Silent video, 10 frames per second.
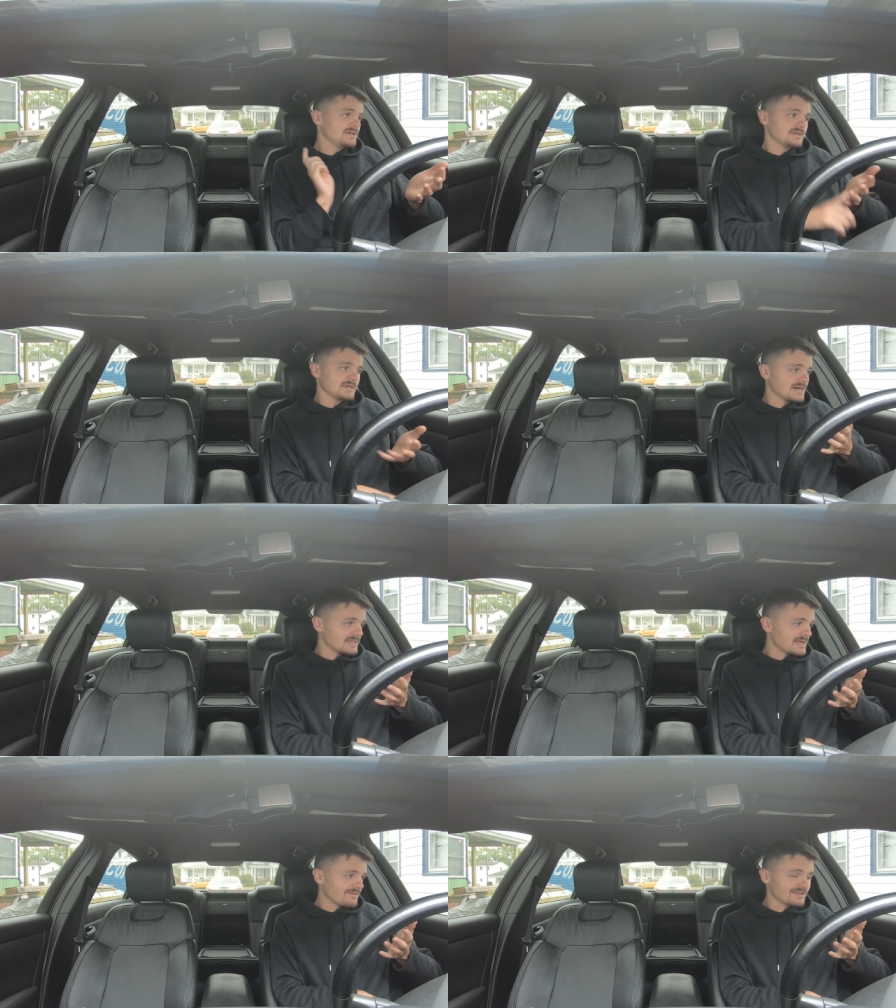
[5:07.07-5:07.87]
You
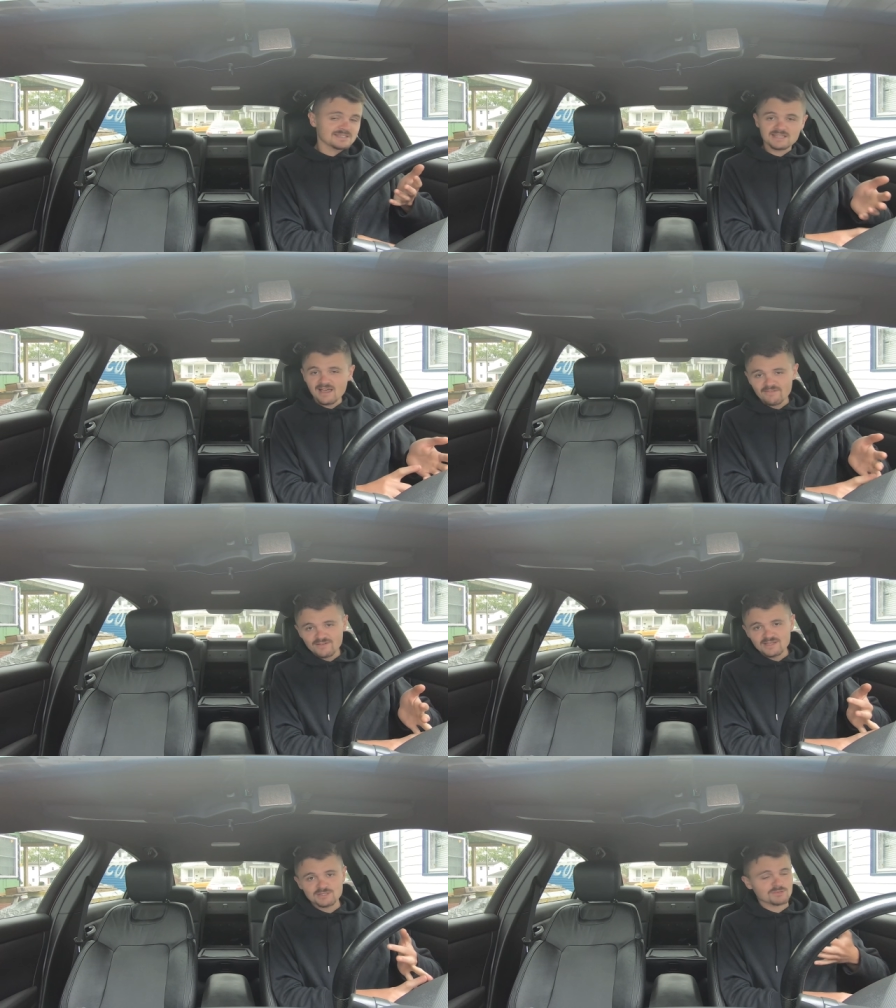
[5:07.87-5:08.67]
got
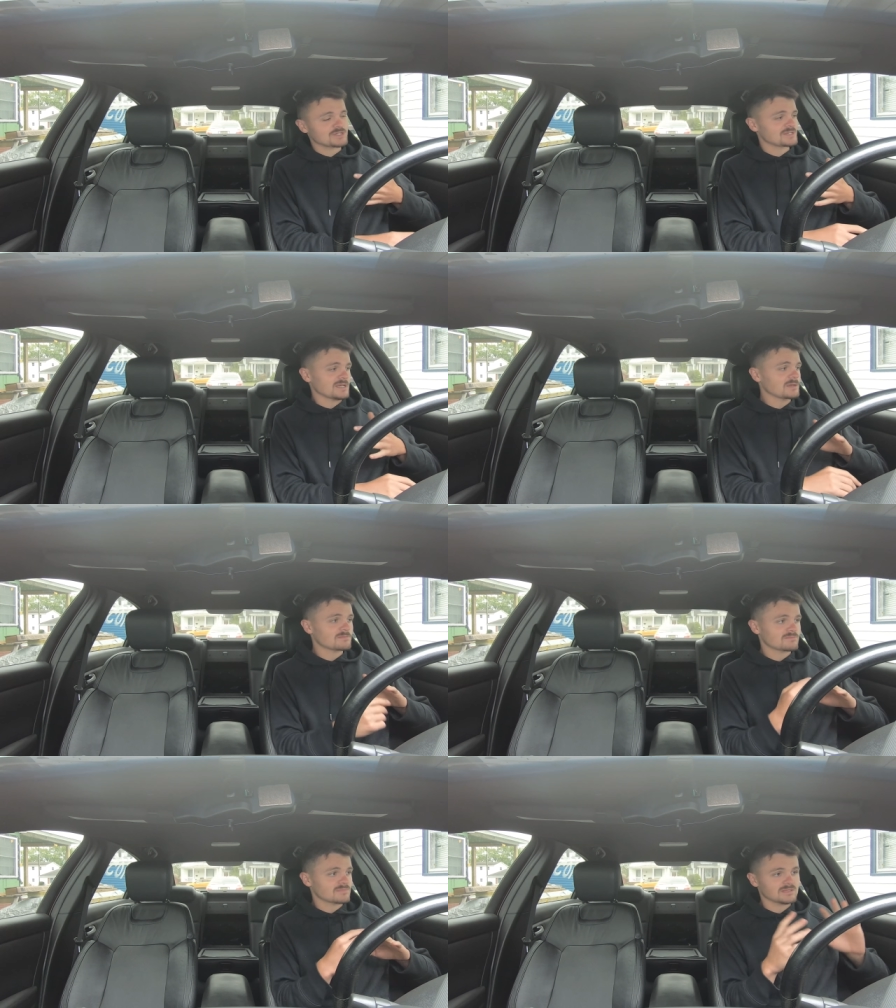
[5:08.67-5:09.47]
LS7s, which is like
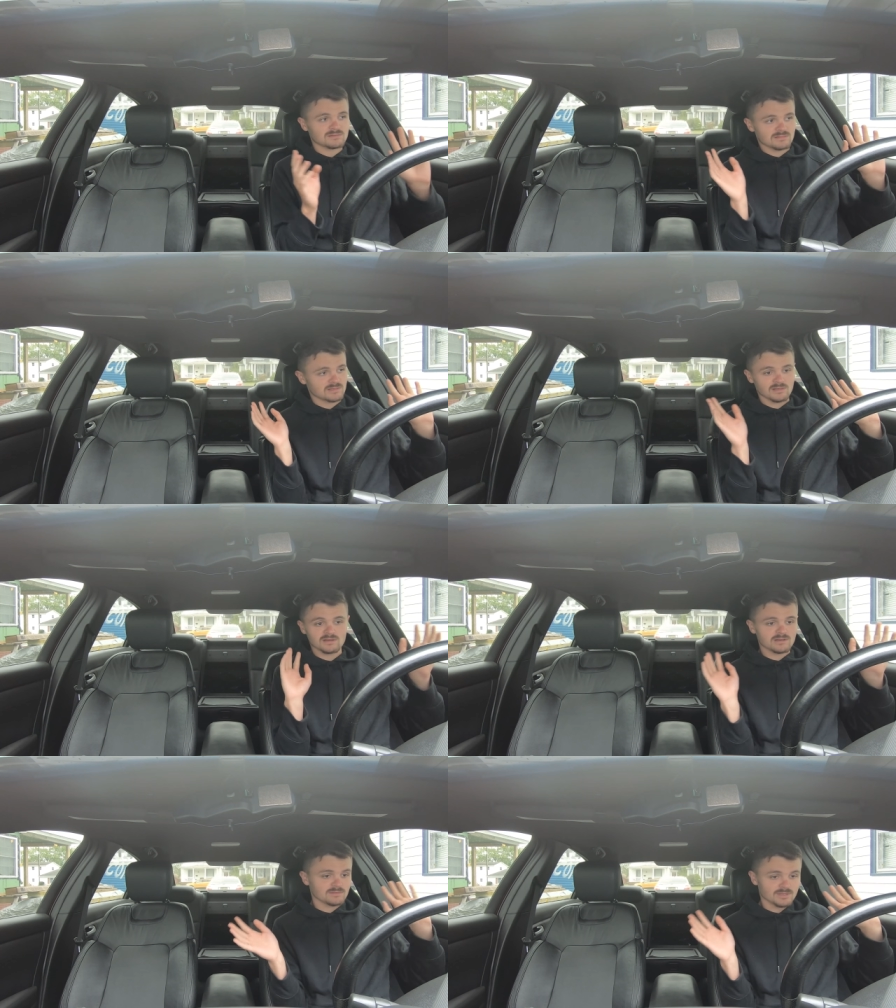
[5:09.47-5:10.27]

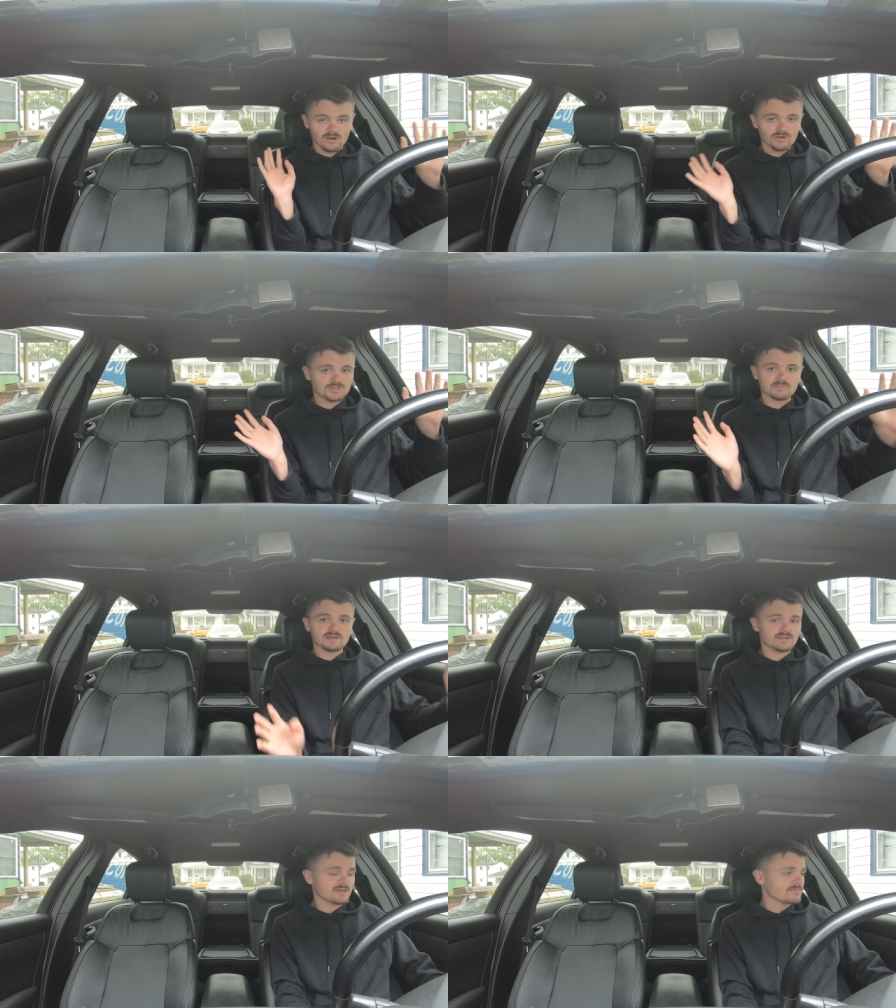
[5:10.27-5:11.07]
the
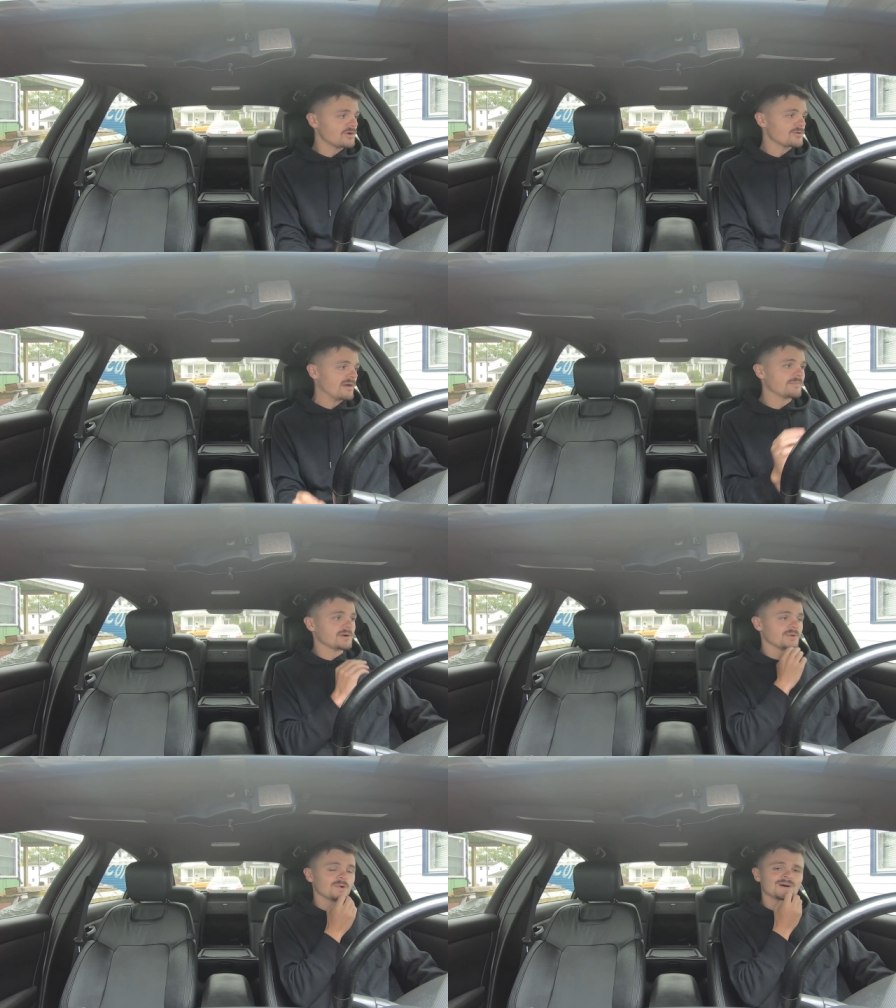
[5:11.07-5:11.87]
ultimate like motor
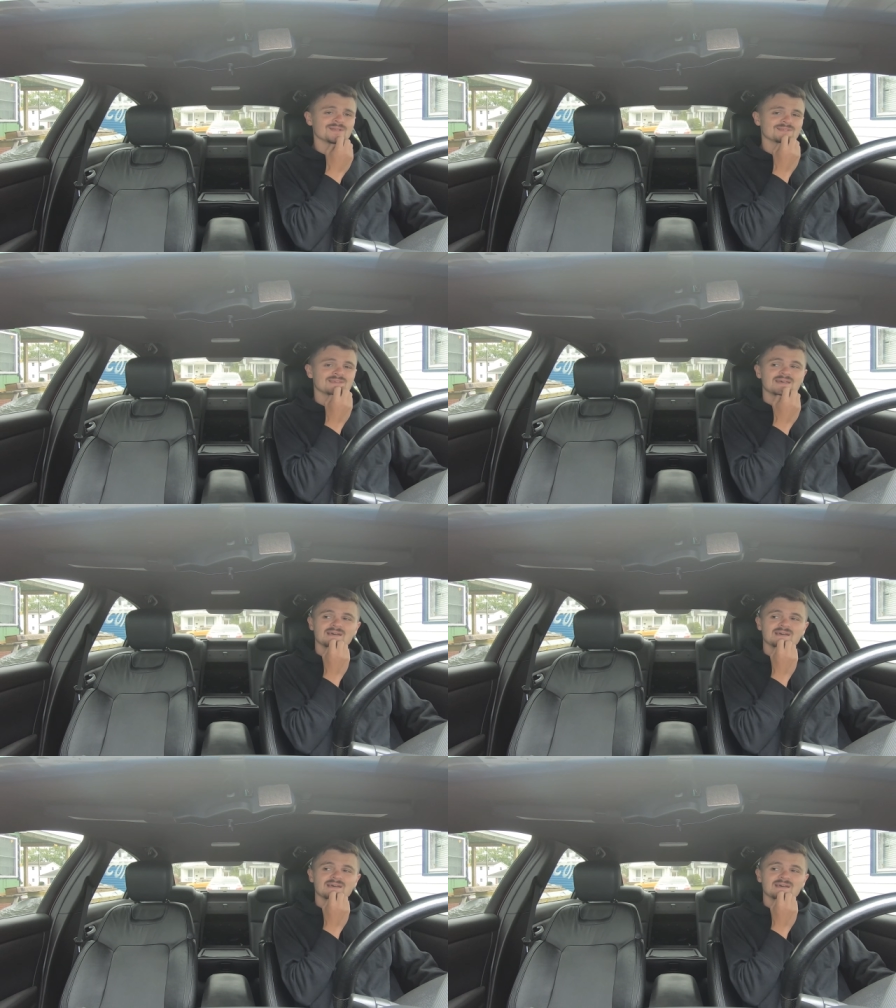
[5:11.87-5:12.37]
everybody wants.